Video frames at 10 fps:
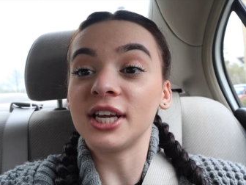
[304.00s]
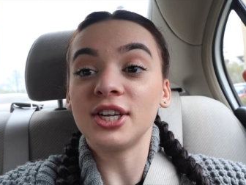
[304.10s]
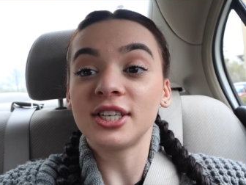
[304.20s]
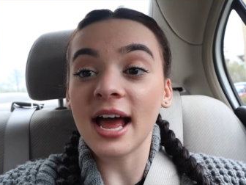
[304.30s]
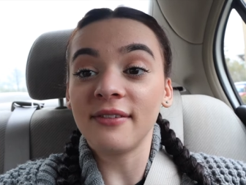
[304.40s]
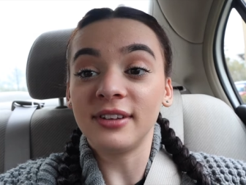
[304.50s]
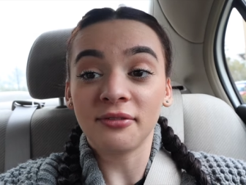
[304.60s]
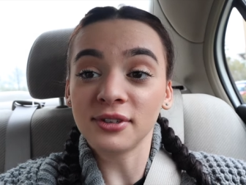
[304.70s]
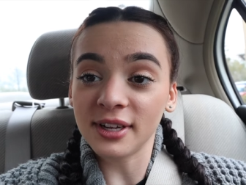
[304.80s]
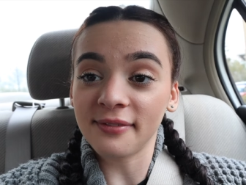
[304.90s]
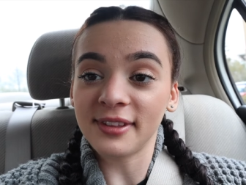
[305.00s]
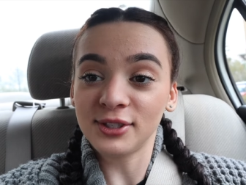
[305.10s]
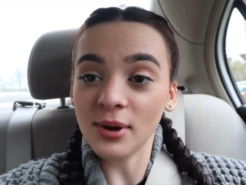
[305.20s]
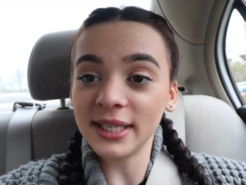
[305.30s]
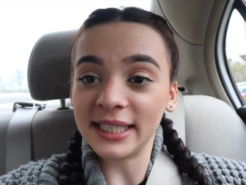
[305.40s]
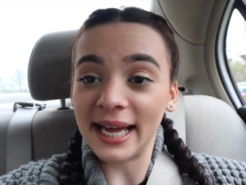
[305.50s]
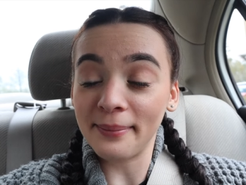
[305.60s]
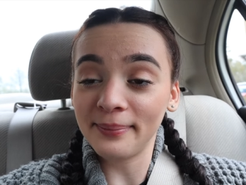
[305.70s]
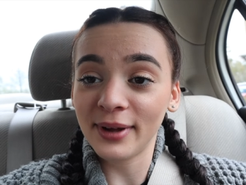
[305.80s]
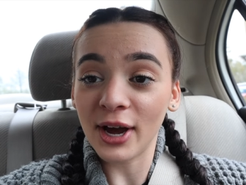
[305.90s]
They just have different stuff that's on
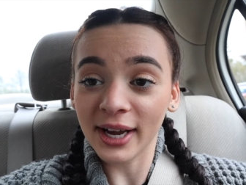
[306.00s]
them.